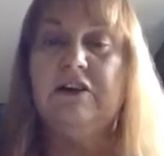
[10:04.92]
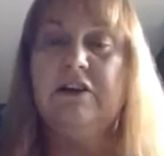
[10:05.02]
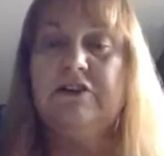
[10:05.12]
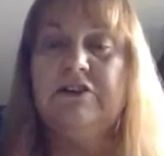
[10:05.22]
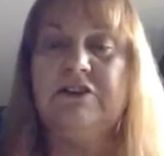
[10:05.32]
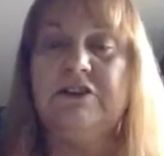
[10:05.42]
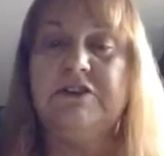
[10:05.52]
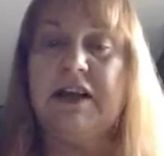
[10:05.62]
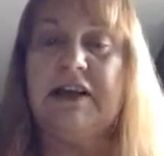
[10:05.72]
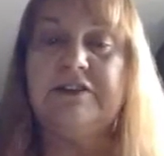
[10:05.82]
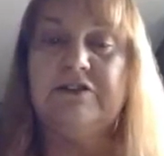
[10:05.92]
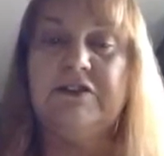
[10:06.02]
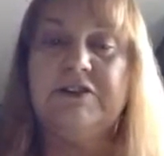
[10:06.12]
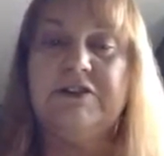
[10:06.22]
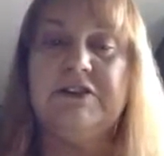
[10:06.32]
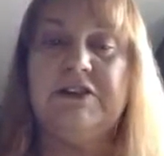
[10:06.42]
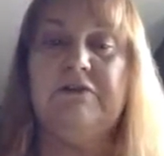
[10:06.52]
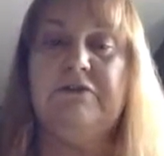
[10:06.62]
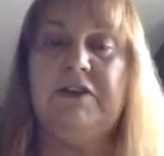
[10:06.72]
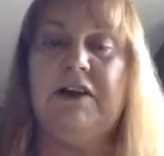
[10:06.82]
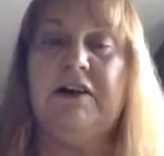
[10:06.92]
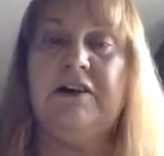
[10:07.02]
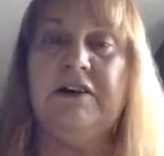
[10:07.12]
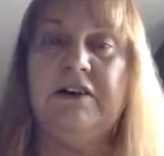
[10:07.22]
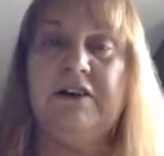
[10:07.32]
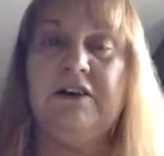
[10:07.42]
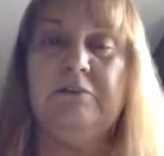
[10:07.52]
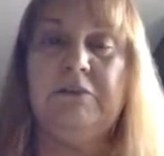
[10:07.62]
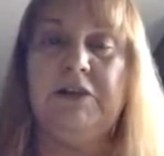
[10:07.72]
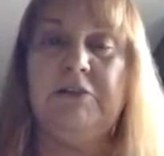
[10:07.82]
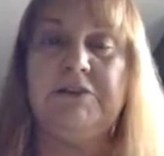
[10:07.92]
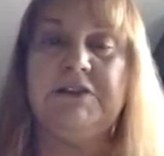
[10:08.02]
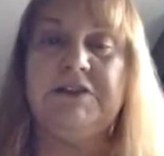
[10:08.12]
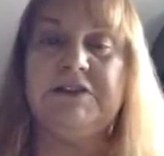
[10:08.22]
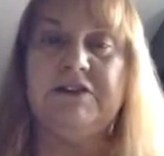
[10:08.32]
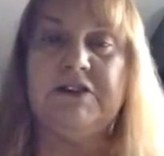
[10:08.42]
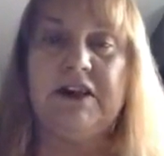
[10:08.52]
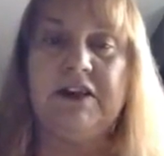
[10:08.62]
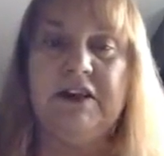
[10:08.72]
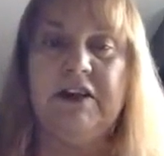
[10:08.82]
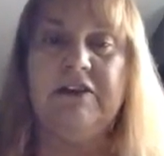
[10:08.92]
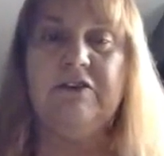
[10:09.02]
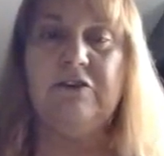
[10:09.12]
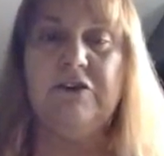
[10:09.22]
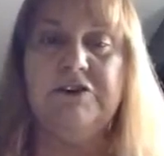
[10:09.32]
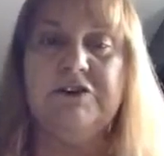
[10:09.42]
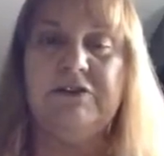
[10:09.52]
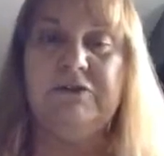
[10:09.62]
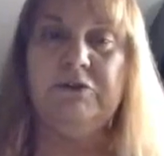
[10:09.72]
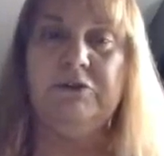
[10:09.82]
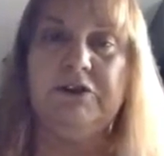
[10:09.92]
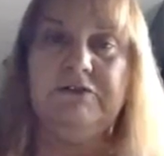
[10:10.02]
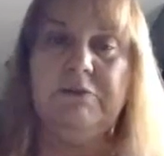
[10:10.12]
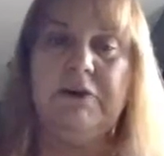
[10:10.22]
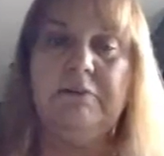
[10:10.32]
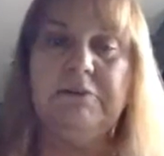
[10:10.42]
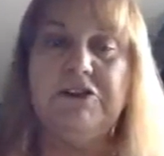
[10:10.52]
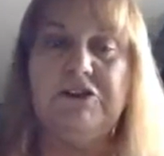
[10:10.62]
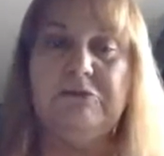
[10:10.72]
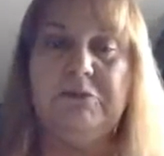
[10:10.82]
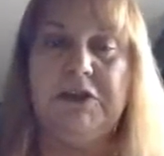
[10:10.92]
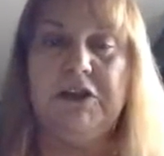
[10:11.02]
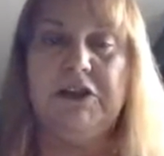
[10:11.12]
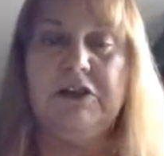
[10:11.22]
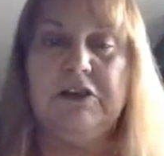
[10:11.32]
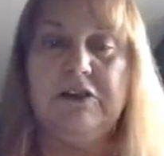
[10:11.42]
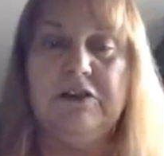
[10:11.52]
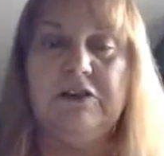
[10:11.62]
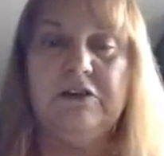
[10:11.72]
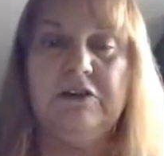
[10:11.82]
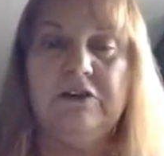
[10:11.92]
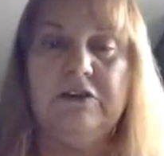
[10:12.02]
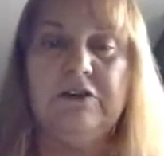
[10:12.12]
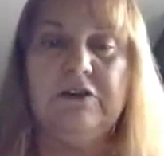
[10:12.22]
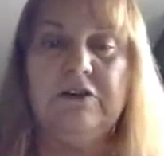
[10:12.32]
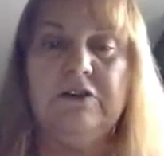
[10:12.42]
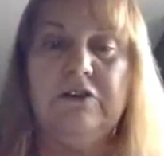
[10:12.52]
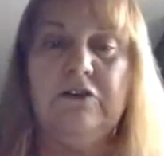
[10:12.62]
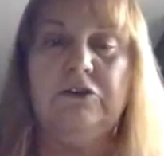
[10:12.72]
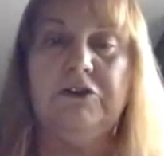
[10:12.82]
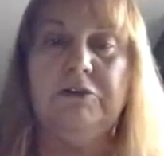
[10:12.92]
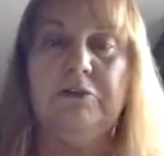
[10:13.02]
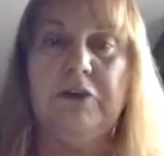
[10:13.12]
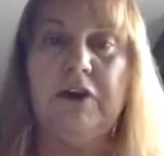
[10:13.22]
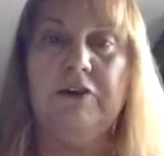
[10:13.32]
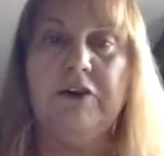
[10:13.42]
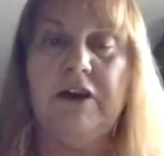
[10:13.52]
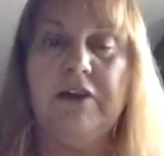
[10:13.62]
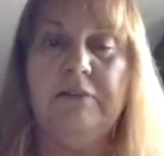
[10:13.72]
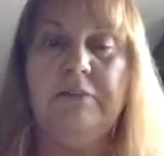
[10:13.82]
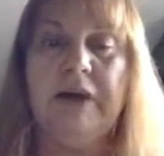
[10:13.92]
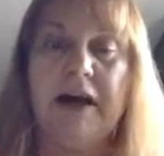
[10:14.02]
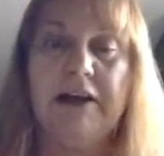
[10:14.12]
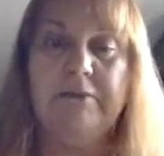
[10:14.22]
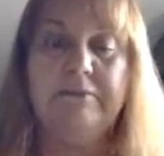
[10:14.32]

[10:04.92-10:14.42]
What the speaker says: to the side so you can see if the middle biscuits are done. And of course, if you lift them up, it should be golden brown on the bottom.